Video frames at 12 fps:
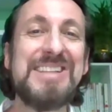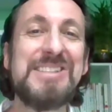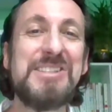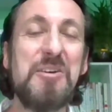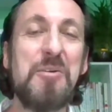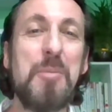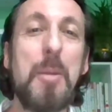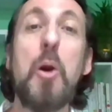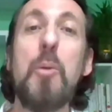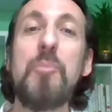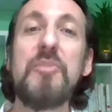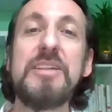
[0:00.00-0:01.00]
So
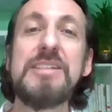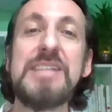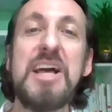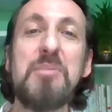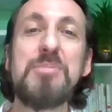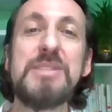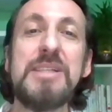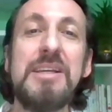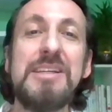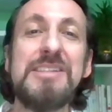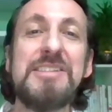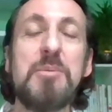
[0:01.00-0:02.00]
hopefully this helps.
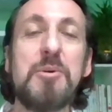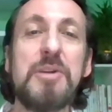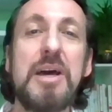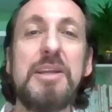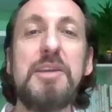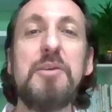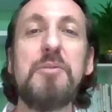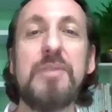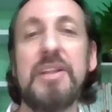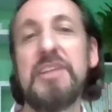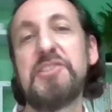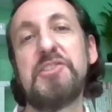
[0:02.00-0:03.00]
Tim O'Donohue,
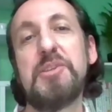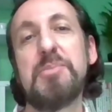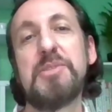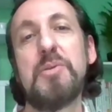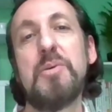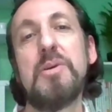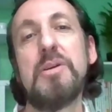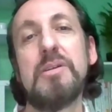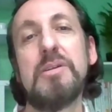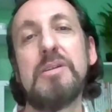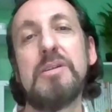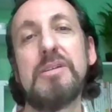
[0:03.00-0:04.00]
Relationship Store,
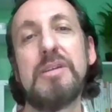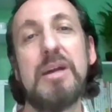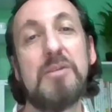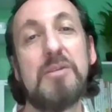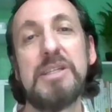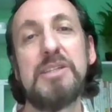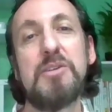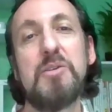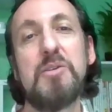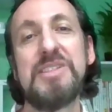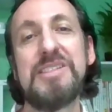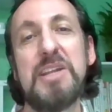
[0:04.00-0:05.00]
Counseling and
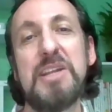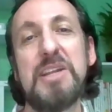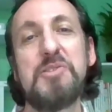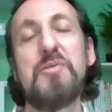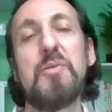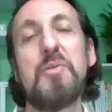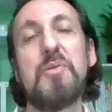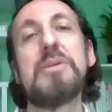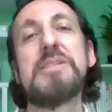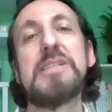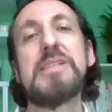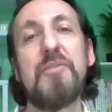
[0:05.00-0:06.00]
Coaching Center,
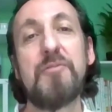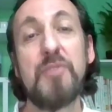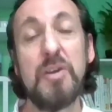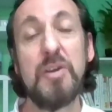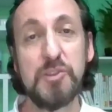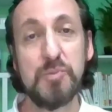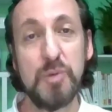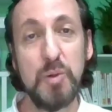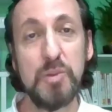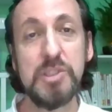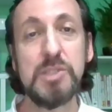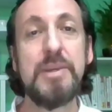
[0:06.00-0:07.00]
241 South Frontage
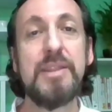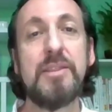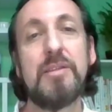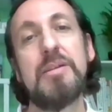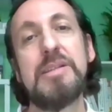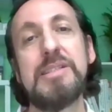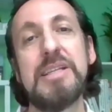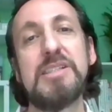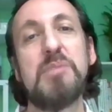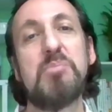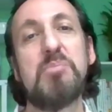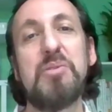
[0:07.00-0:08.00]
Road, Suite
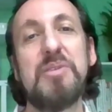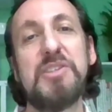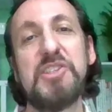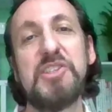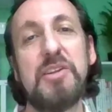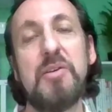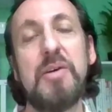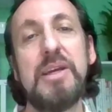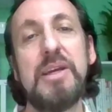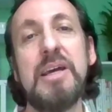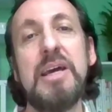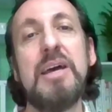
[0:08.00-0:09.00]
36 in Burr Ridge, Illinois.